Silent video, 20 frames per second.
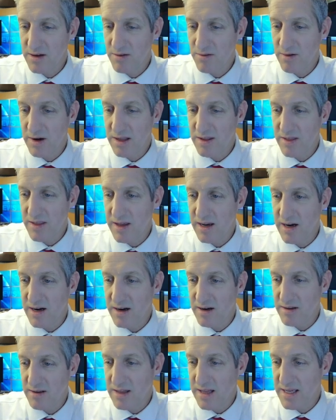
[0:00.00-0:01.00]
right
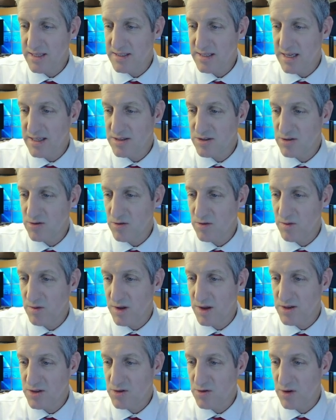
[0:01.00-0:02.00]
there. That's that
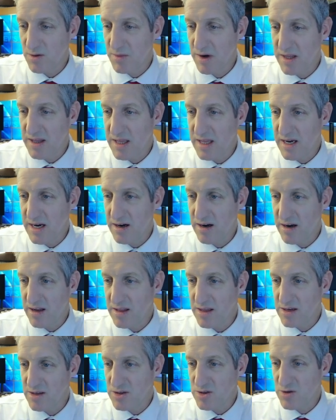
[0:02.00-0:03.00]
storm, storm right there,
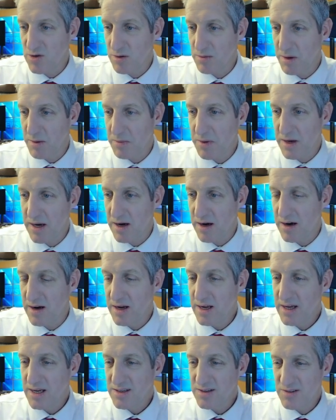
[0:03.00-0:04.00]
and then a storm up here.
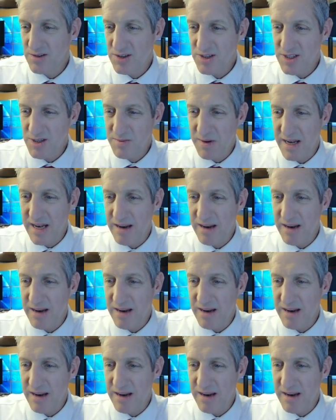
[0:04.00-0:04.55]
So just about